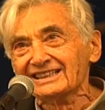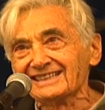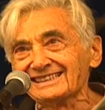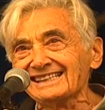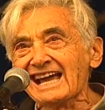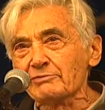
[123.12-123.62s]

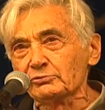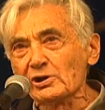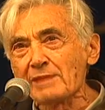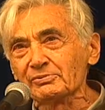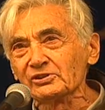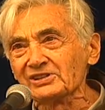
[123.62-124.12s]
does not
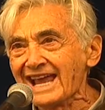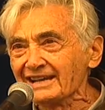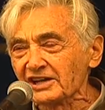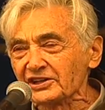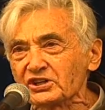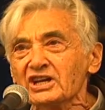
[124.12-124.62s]
represent
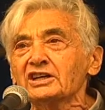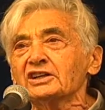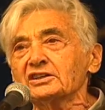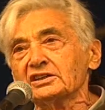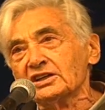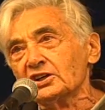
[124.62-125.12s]
us.
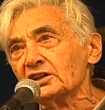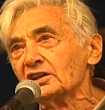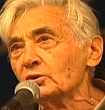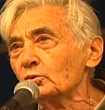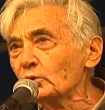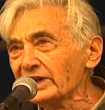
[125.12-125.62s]

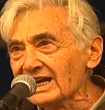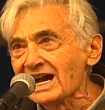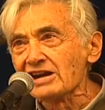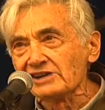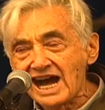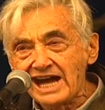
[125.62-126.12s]
We
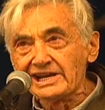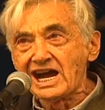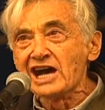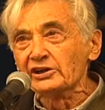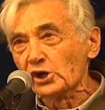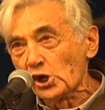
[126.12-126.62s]
are on
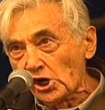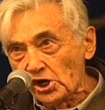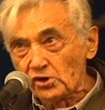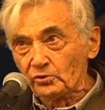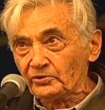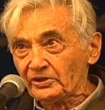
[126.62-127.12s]
our
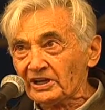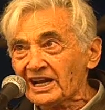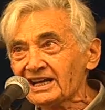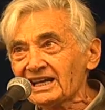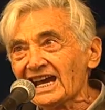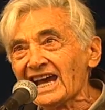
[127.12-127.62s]
own,
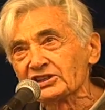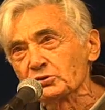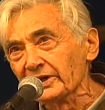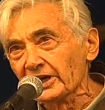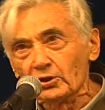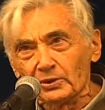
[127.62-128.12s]
as
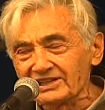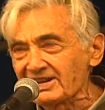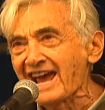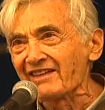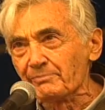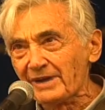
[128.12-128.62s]
we always
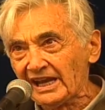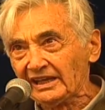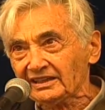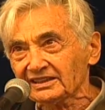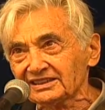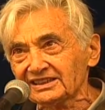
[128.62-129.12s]
have
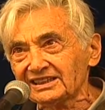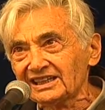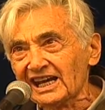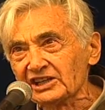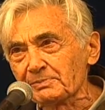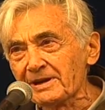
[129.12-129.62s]
been,
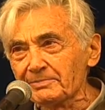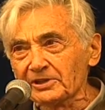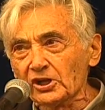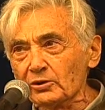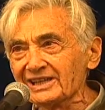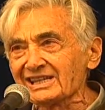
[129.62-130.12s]
as people
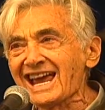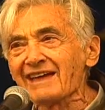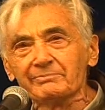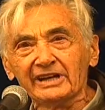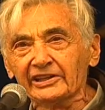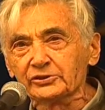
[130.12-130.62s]
always have
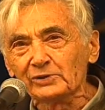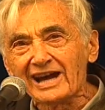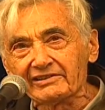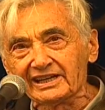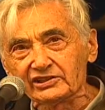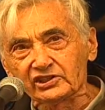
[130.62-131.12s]
been
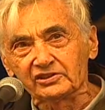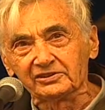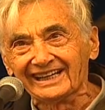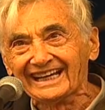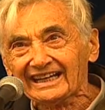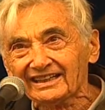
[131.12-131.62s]
throughout
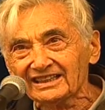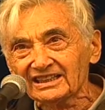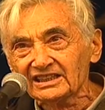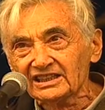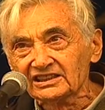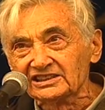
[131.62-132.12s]
history.
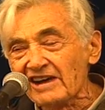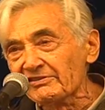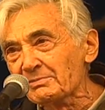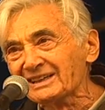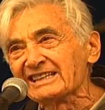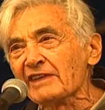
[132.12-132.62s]

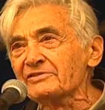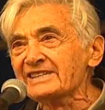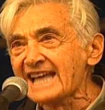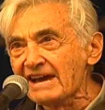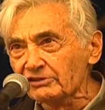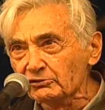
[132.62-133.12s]
Governments have
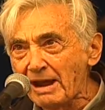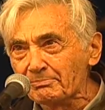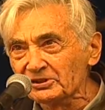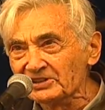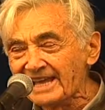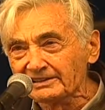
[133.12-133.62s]
never
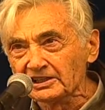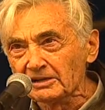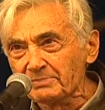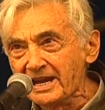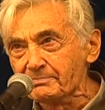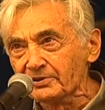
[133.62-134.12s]
represented the
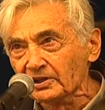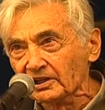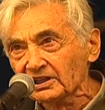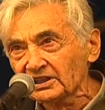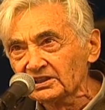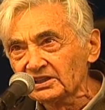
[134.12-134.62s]

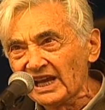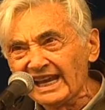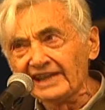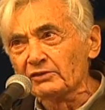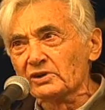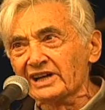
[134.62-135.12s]
people
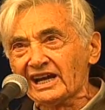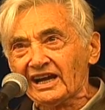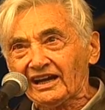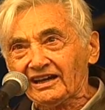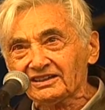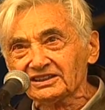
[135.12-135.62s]
anywhere.